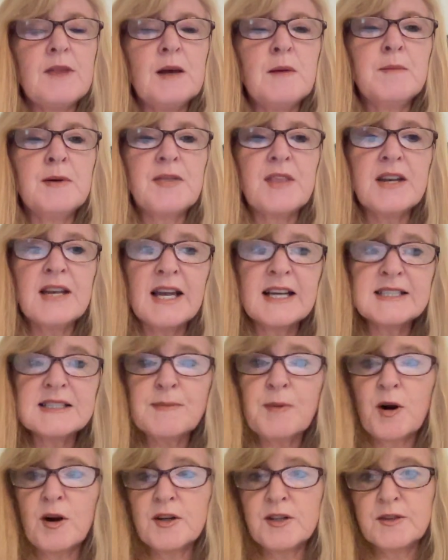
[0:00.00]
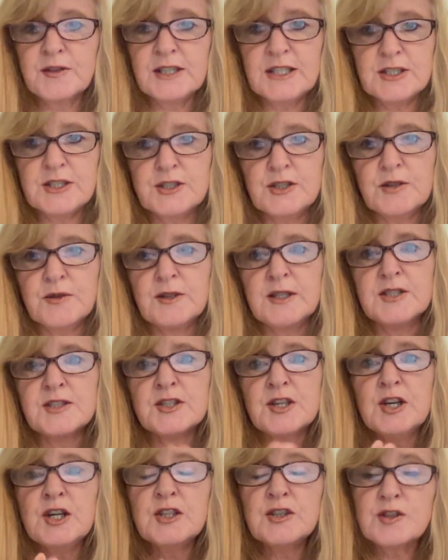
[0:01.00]
But the next part you need to do is,
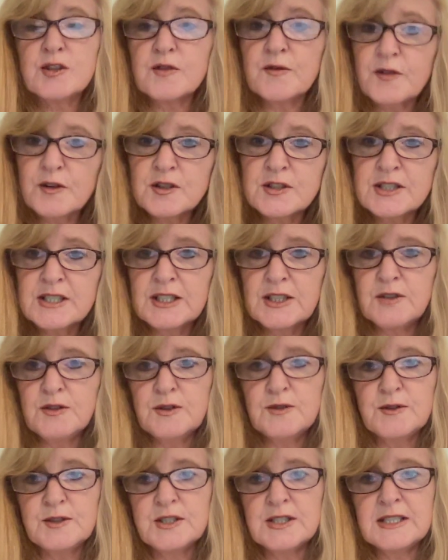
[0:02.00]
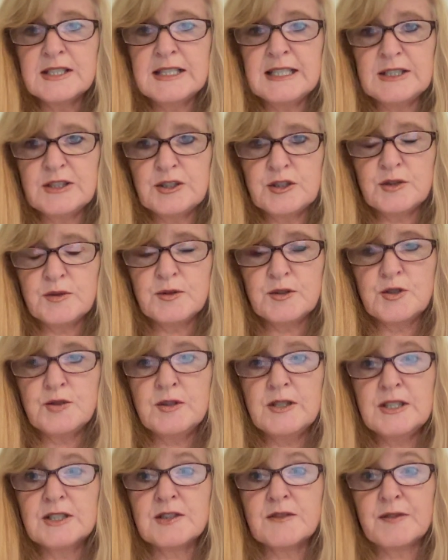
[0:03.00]
so the first thing you need to do is you
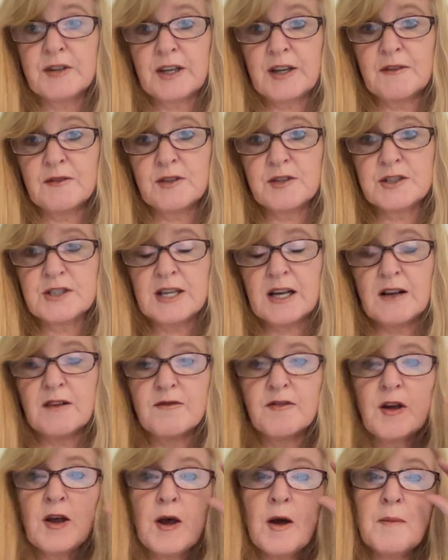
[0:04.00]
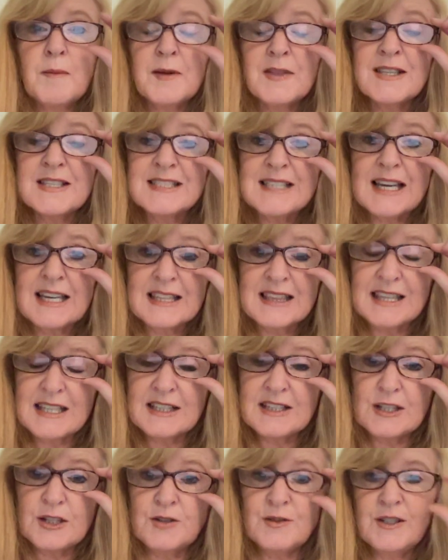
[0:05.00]
need to forgive yourself. But the second thing
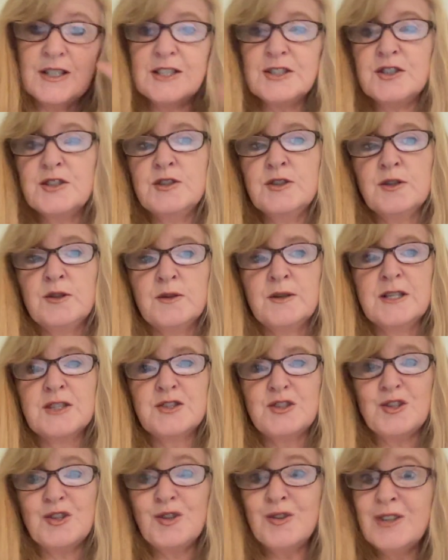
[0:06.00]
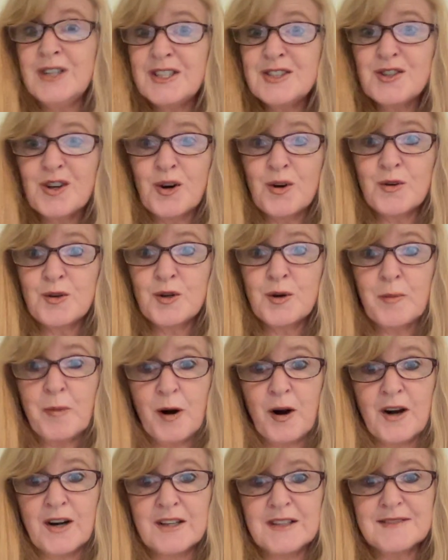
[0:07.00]
that you need to do is you need to own your
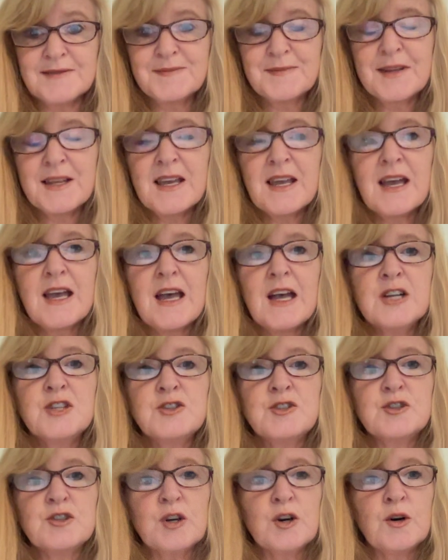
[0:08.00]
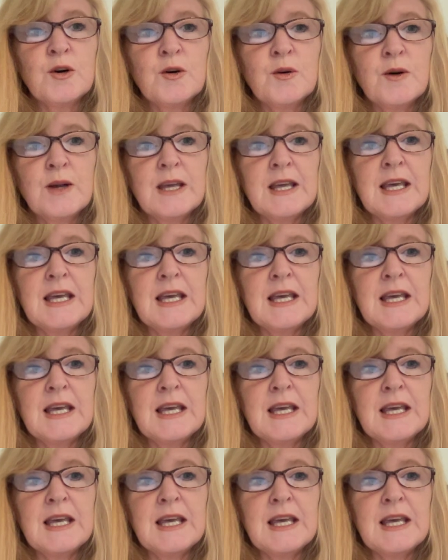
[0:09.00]
part. So